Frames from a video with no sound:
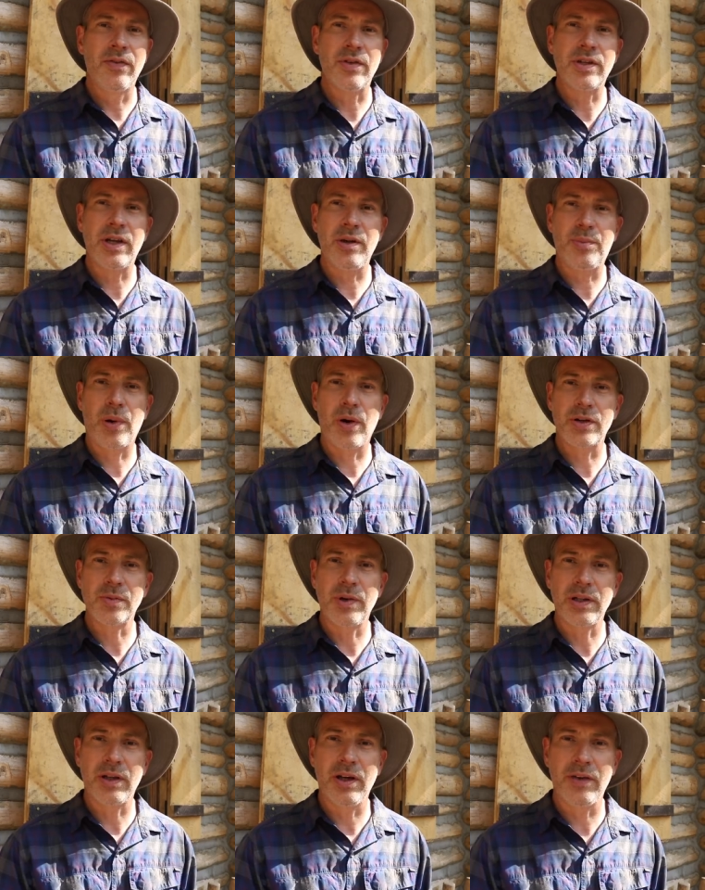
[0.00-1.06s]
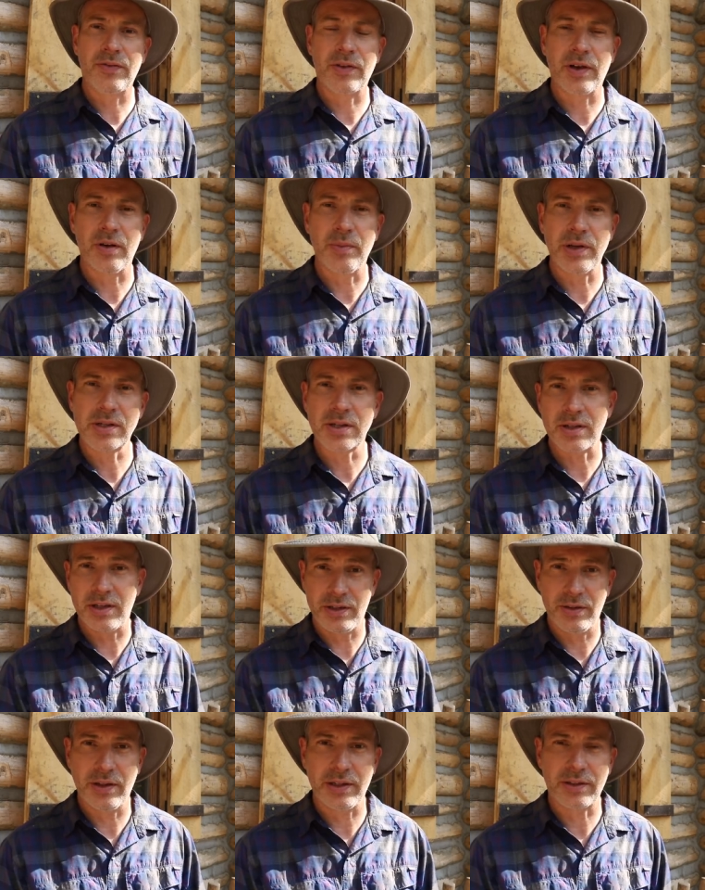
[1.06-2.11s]
If there's any parts of my life that are missing
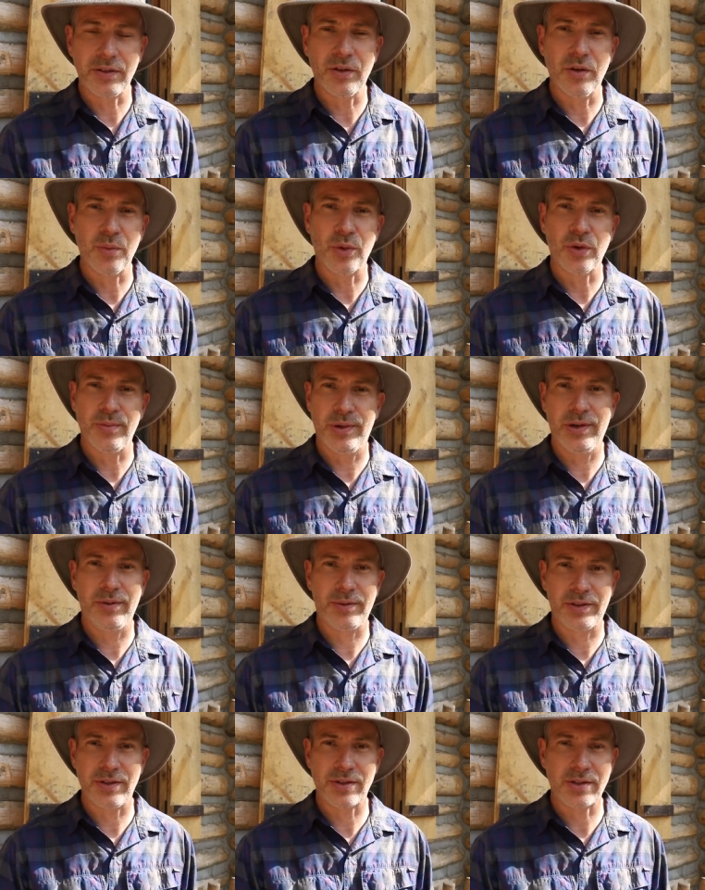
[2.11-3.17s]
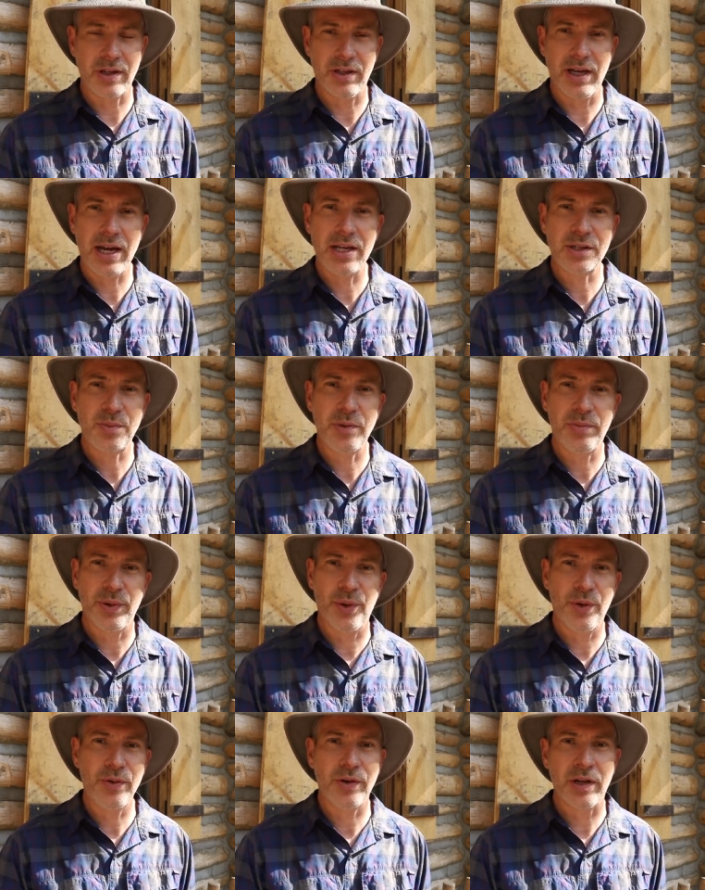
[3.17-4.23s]
that you'd like to know more about, just uh, ask me
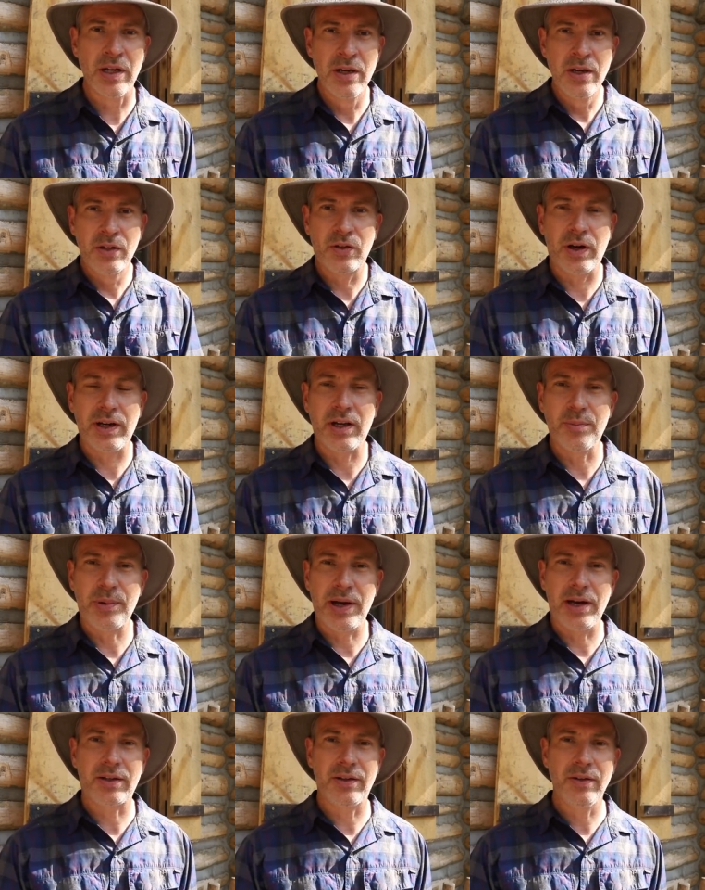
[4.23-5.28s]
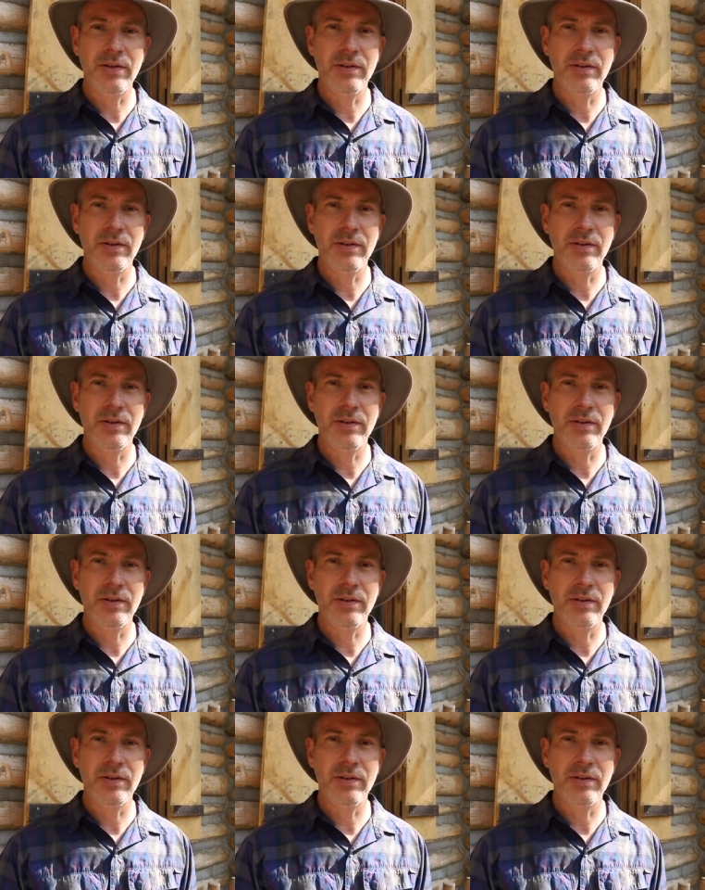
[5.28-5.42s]
below and try to get back to